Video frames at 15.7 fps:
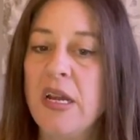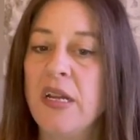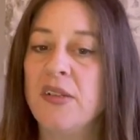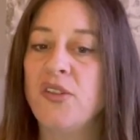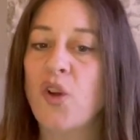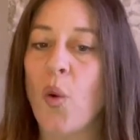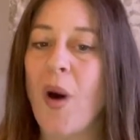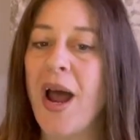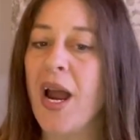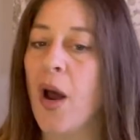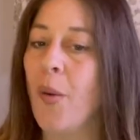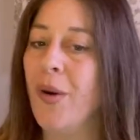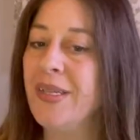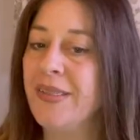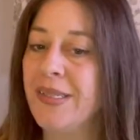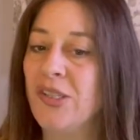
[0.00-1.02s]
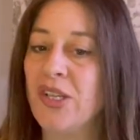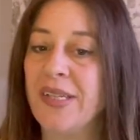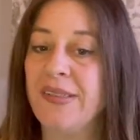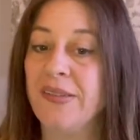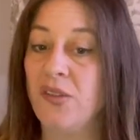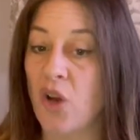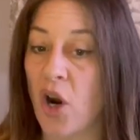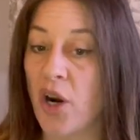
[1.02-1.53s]
So I always
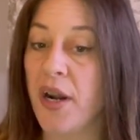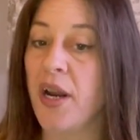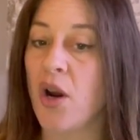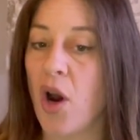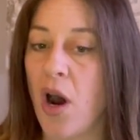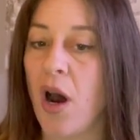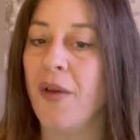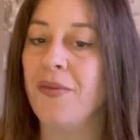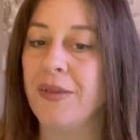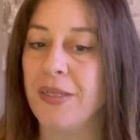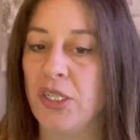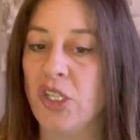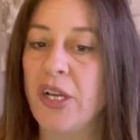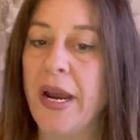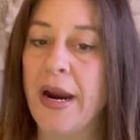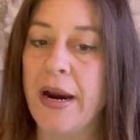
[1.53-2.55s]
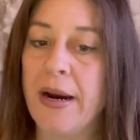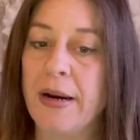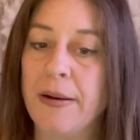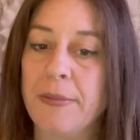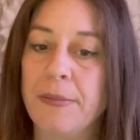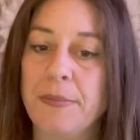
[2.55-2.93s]
suggest starting on the chair.